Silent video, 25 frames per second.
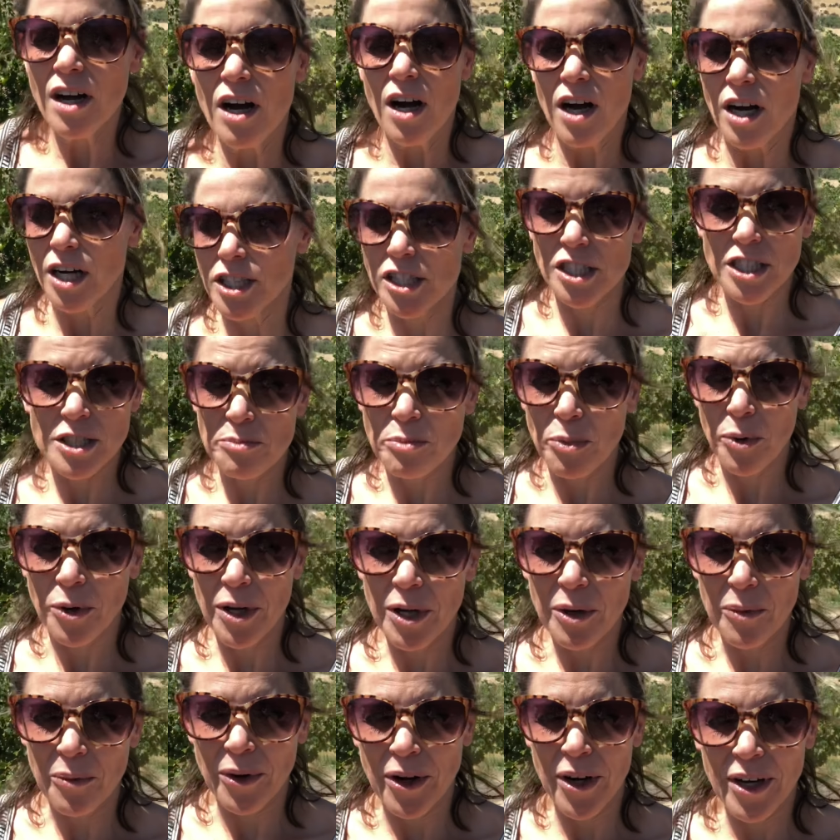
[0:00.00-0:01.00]
are just bored
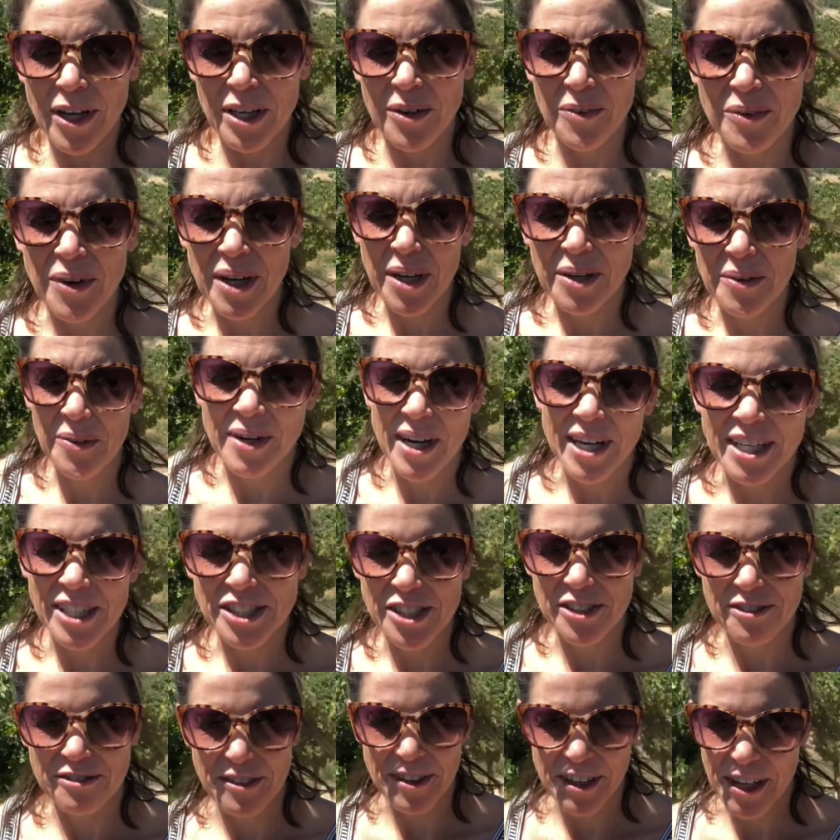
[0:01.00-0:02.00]
at work and want to watch
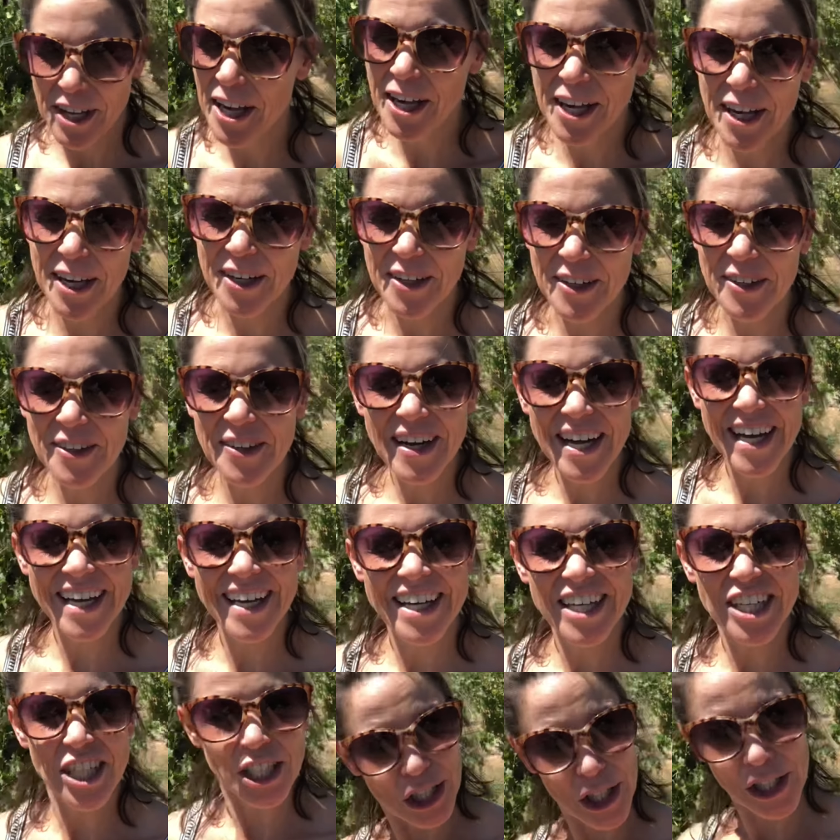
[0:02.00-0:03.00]
a video
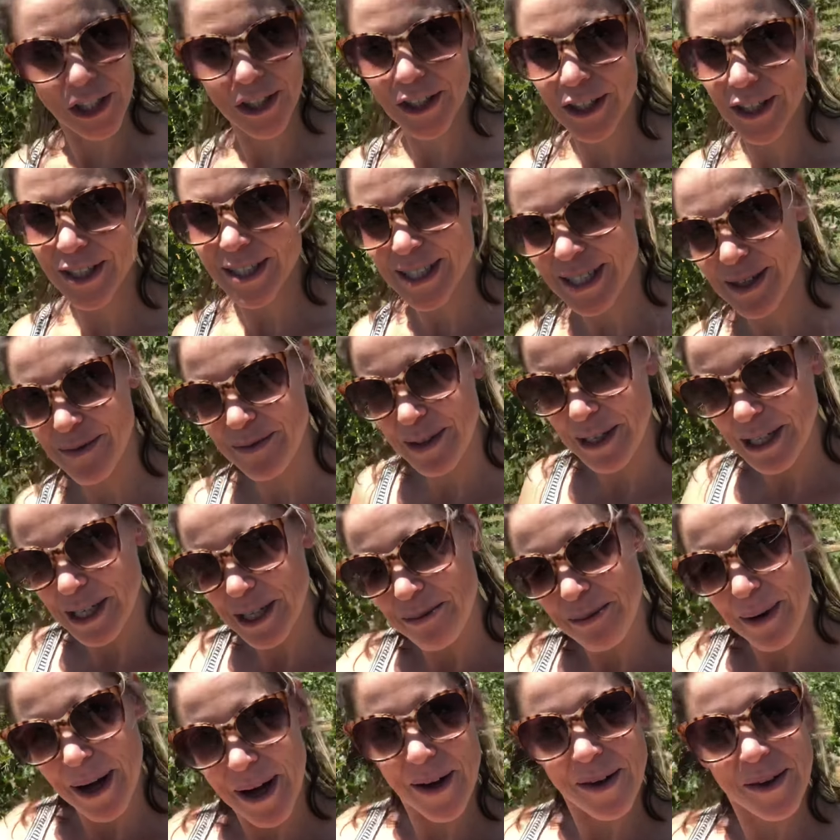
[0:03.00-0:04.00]
and learn something
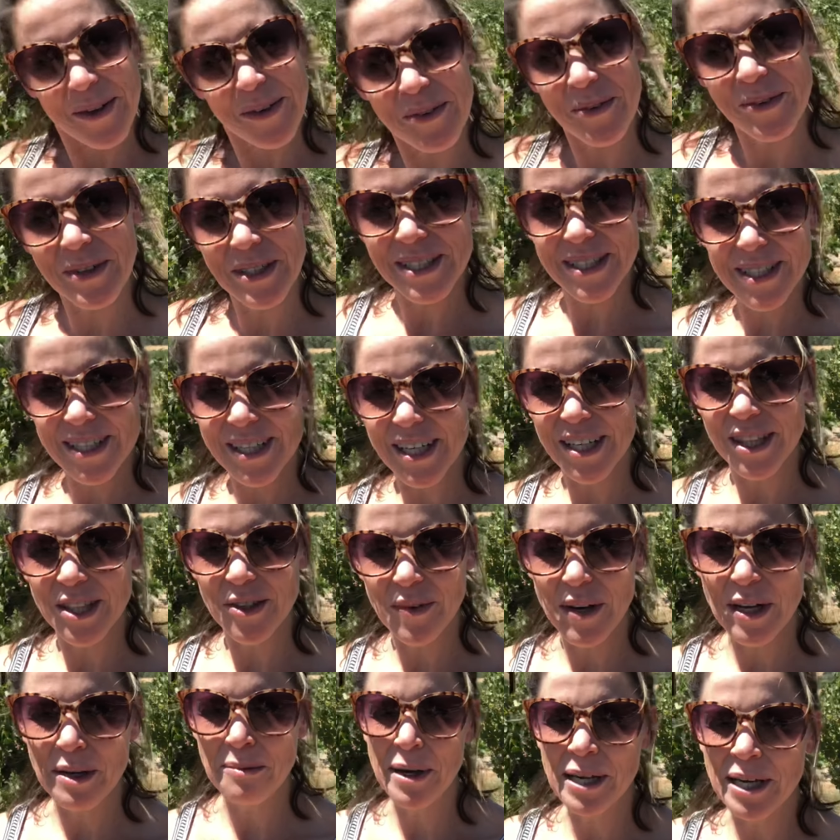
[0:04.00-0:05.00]
about, once again, the
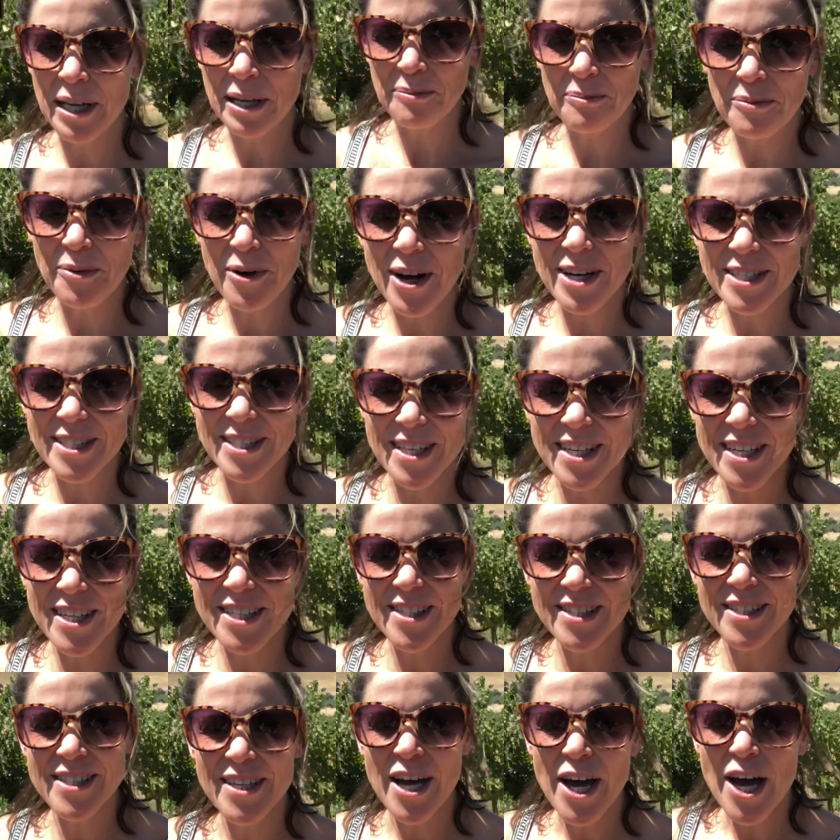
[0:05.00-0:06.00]
winemaking
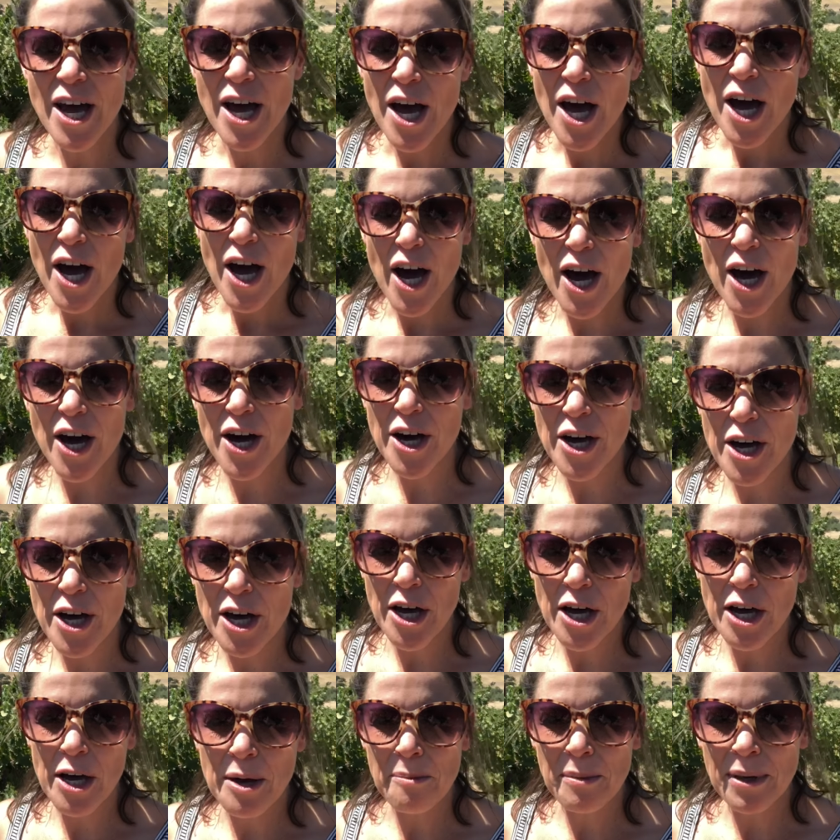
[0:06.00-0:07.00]
process.
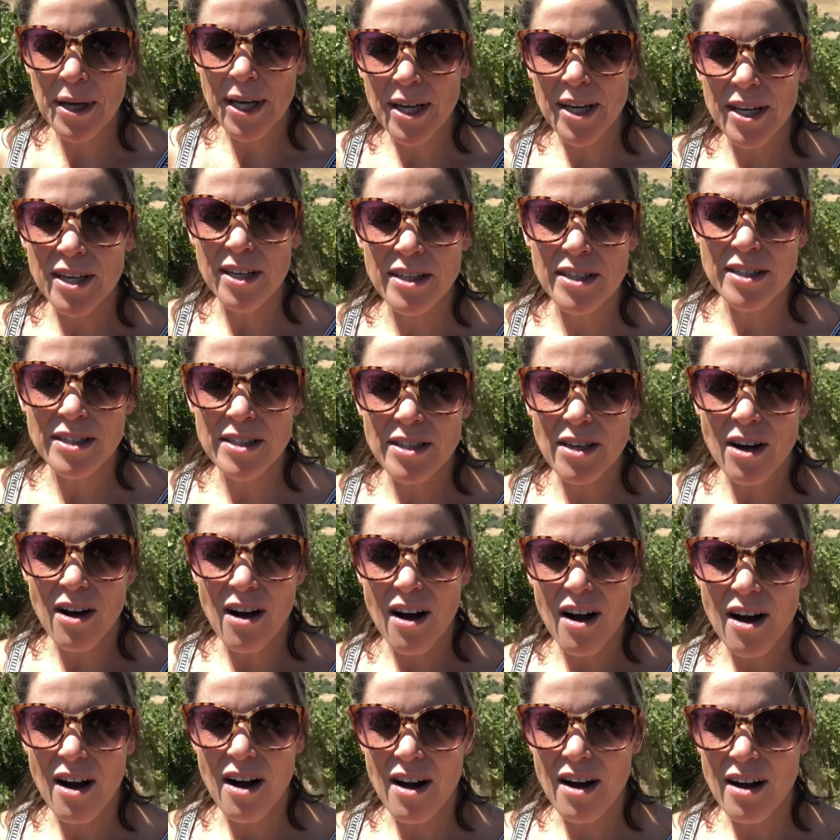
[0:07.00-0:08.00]
It is
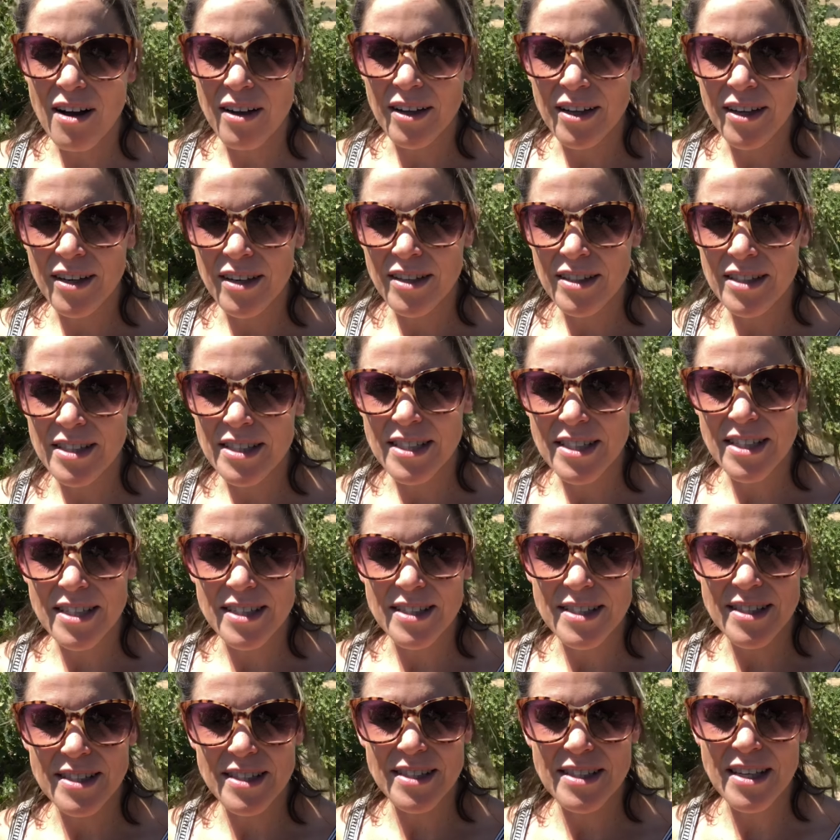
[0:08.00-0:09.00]
August
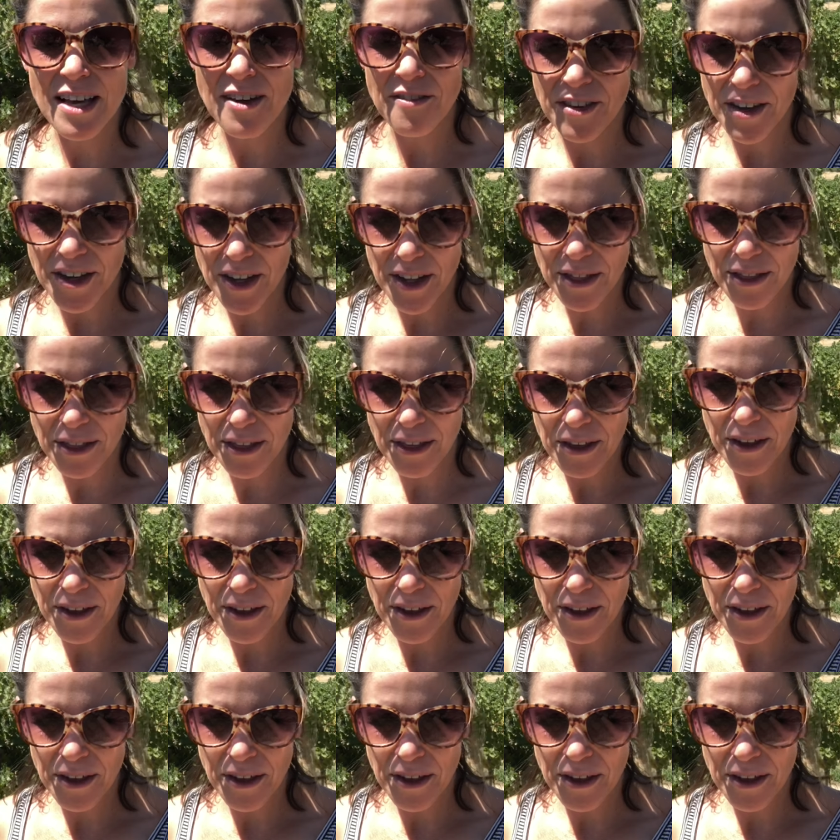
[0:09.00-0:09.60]
7th.